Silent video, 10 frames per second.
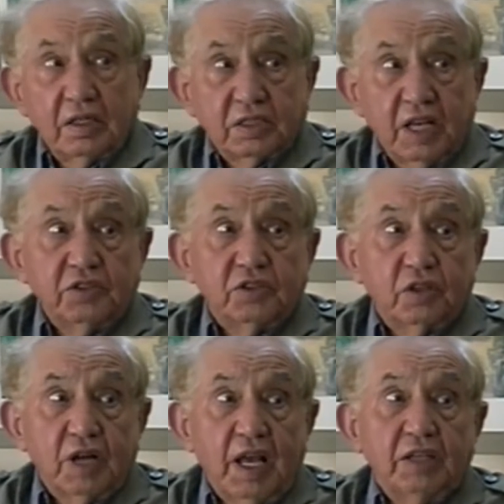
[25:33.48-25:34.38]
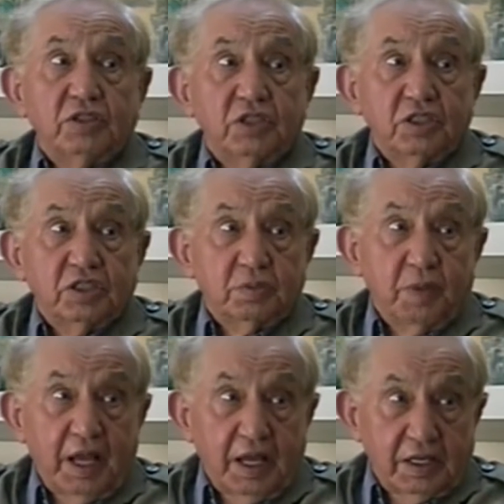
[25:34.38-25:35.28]
Essential engine
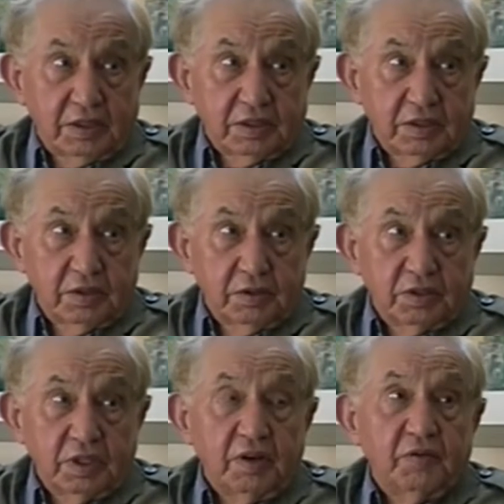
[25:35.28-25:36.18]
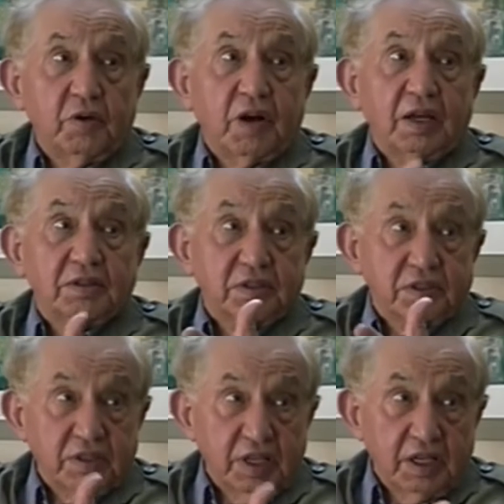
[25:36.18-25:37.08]
spares. You see, if you're out at
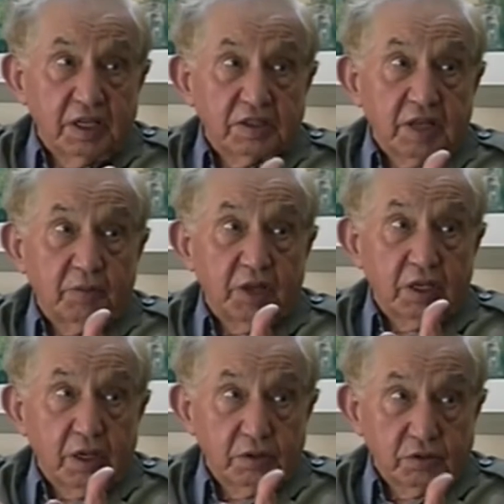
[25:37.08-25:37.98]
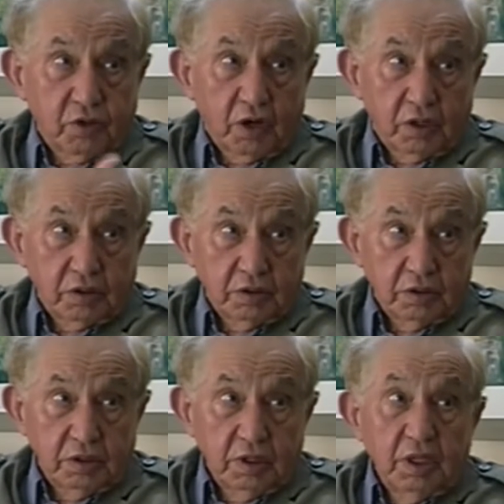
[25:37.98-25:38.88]
sea and something goes wrong,
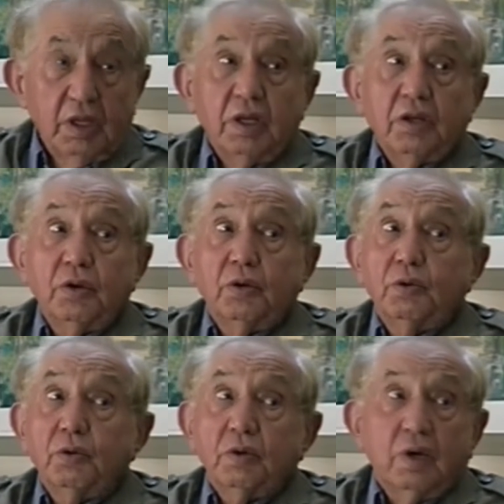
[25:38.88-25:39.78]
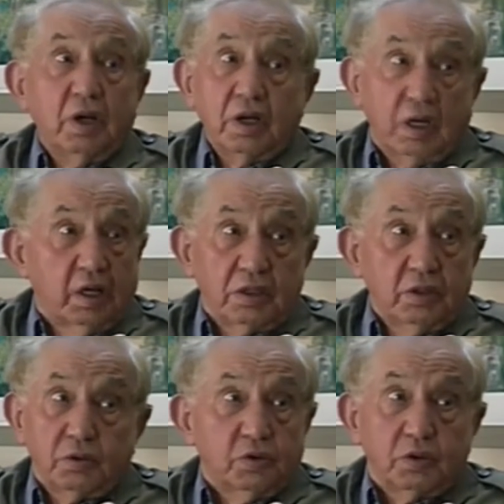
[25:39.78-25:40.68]
you
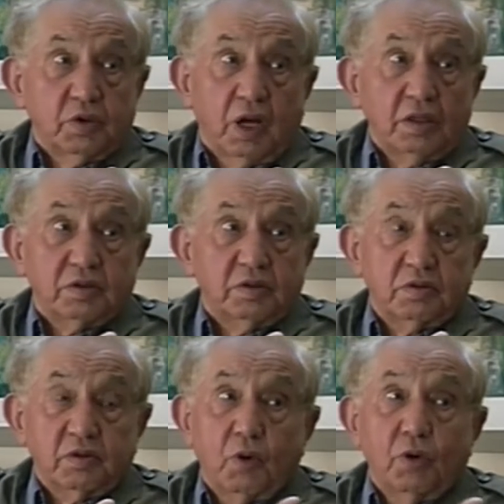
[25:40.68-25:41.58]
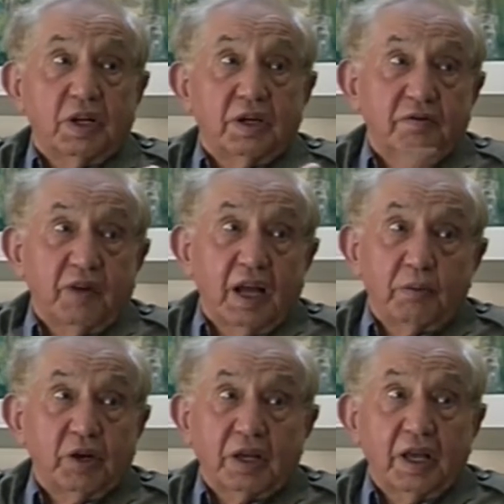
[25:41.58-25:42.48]
can't call in a
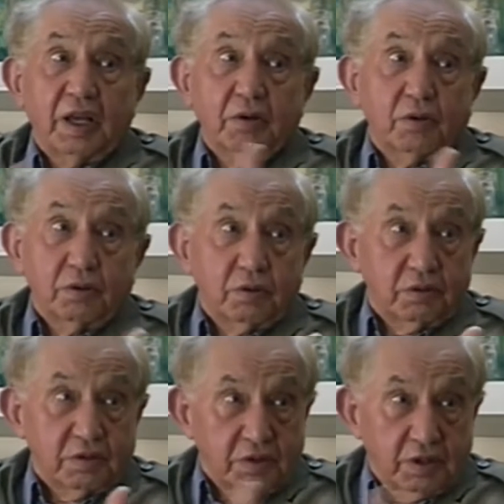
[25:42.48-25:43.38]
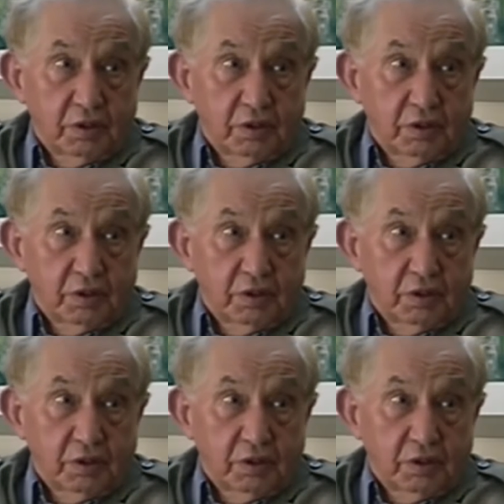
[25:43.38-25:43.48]
fire brigade or